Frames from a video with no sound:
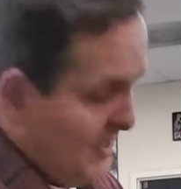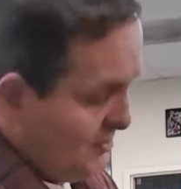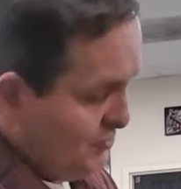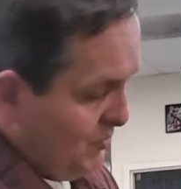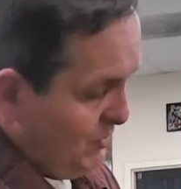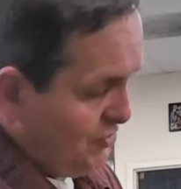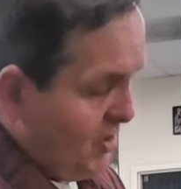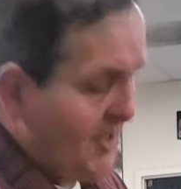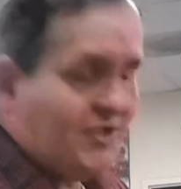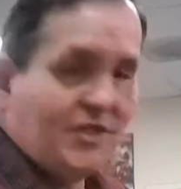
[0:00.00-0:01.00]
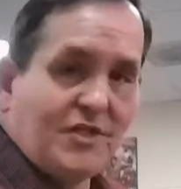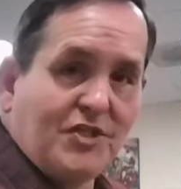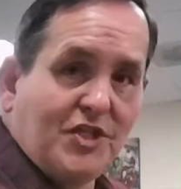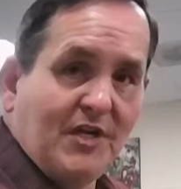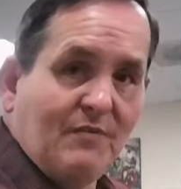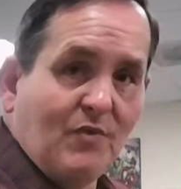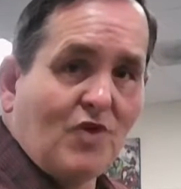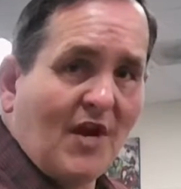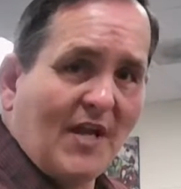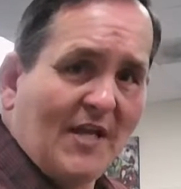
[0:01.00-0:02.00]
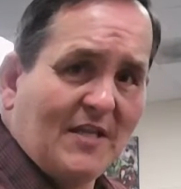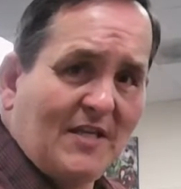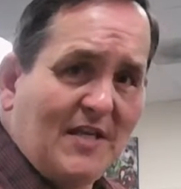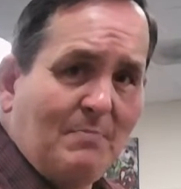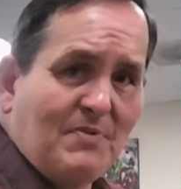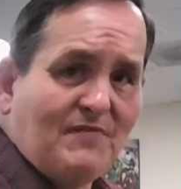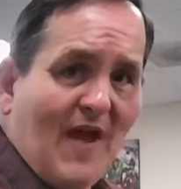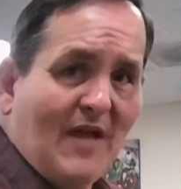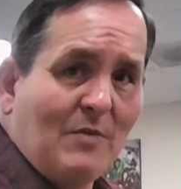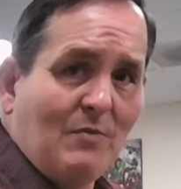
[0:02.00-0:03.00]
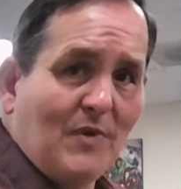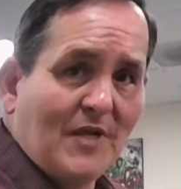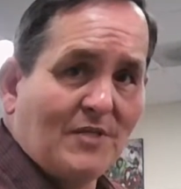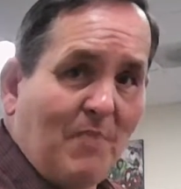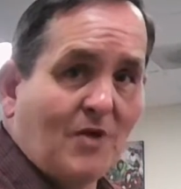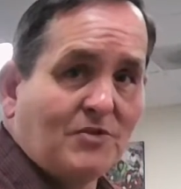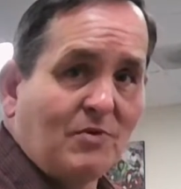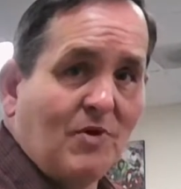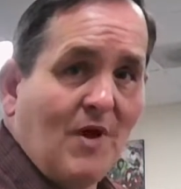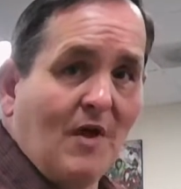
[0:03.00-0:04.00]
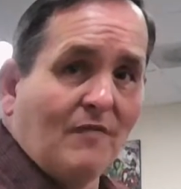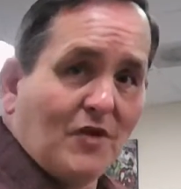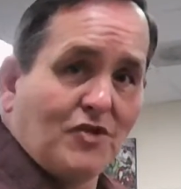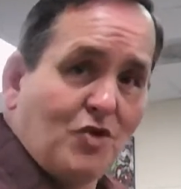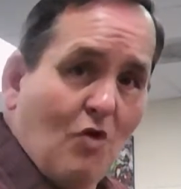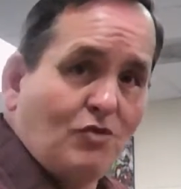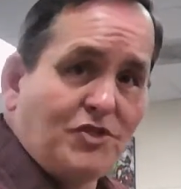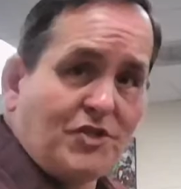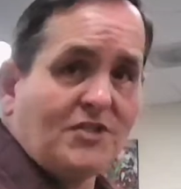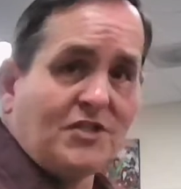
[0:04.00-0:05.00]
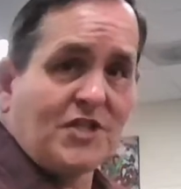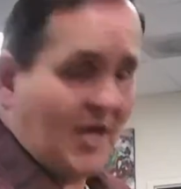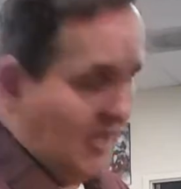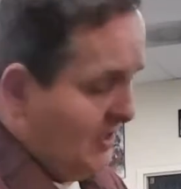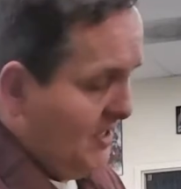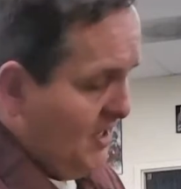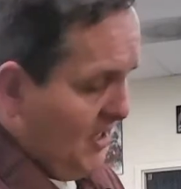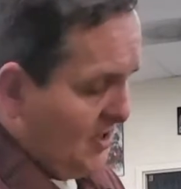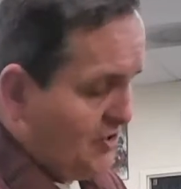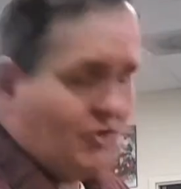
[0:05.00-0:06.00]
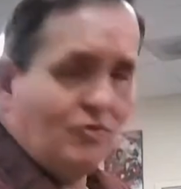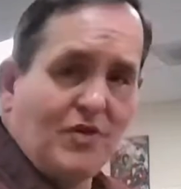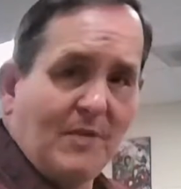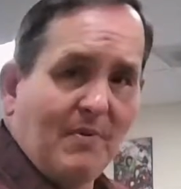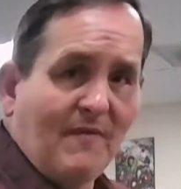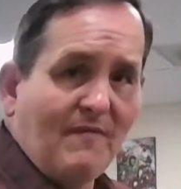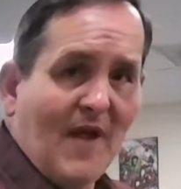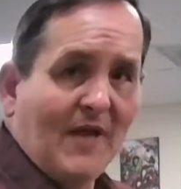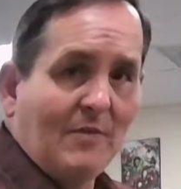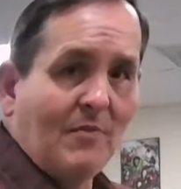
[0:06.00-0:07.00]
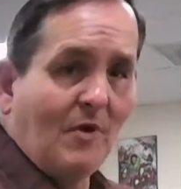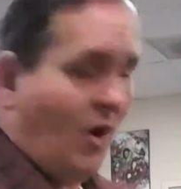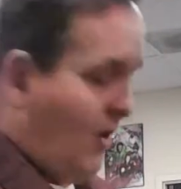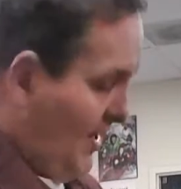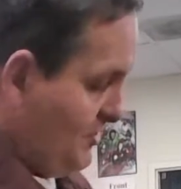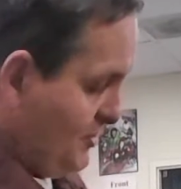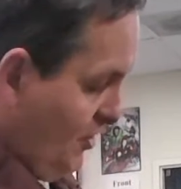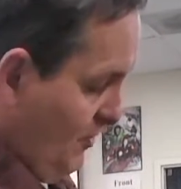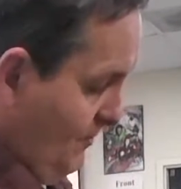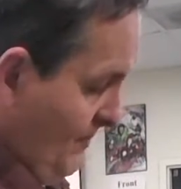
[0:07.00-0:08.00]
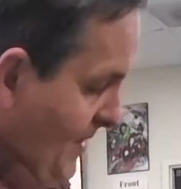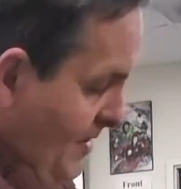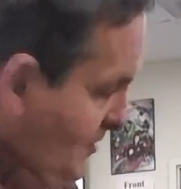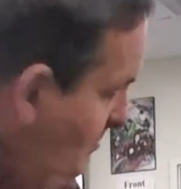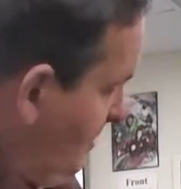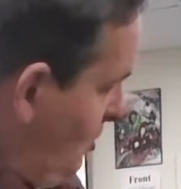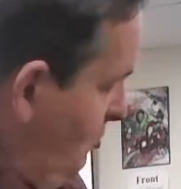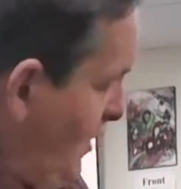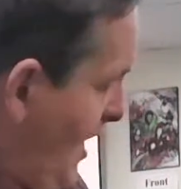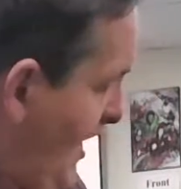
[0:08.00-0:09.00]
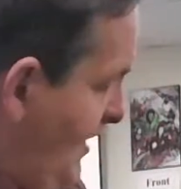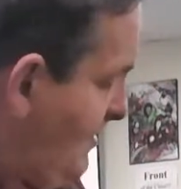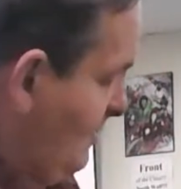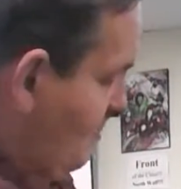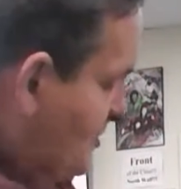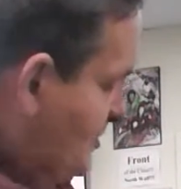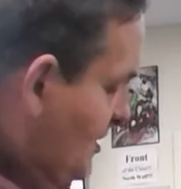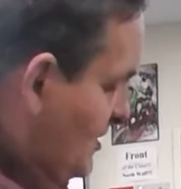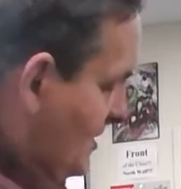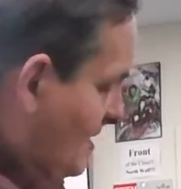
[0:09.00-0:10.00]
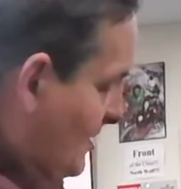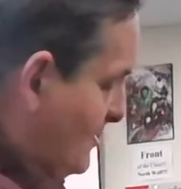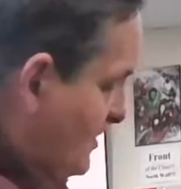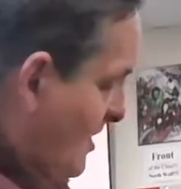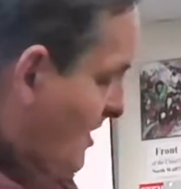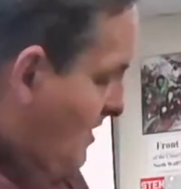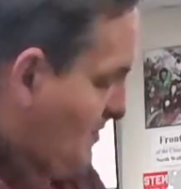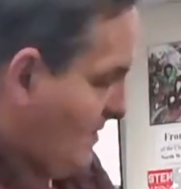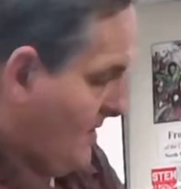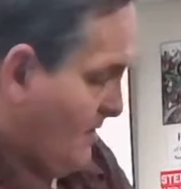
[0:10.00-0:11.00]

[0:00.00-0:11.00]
That's what we're trying to achieve. We're trying to get the deepest vacuum as possible. There's no such thing as too deep of a vacuum. All right, so the blue line, pretend this, good